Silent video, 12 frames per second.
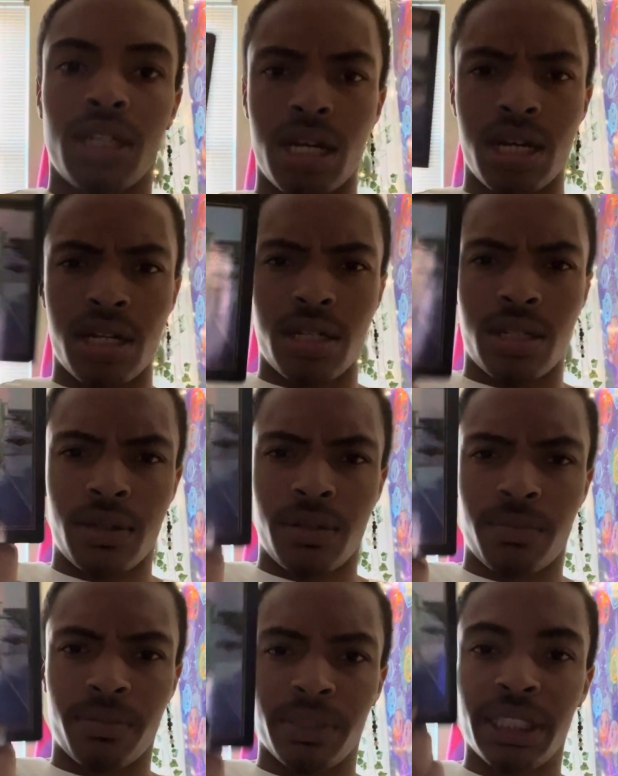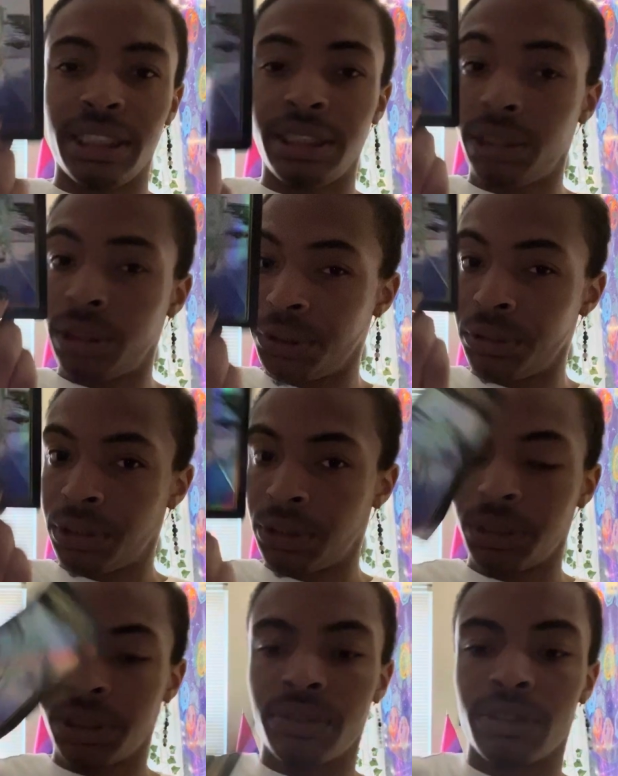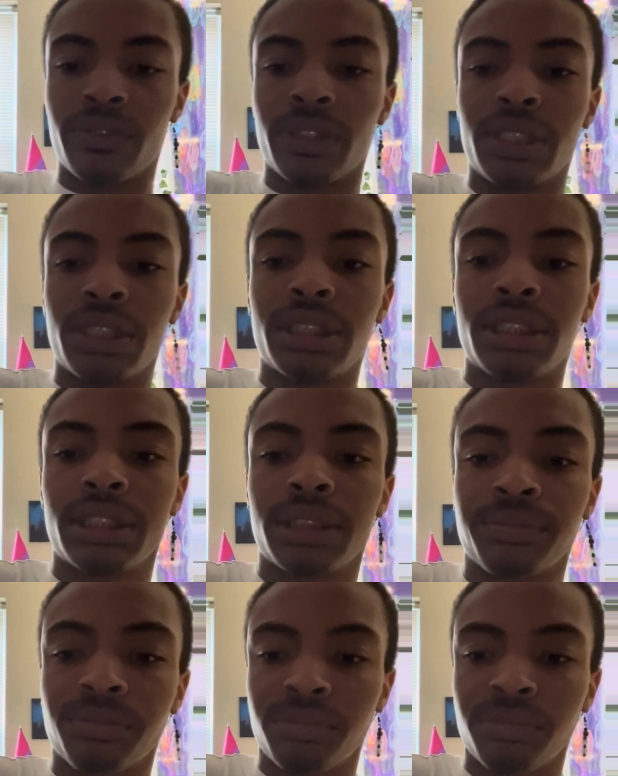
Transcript: this Two of Swords in reverse,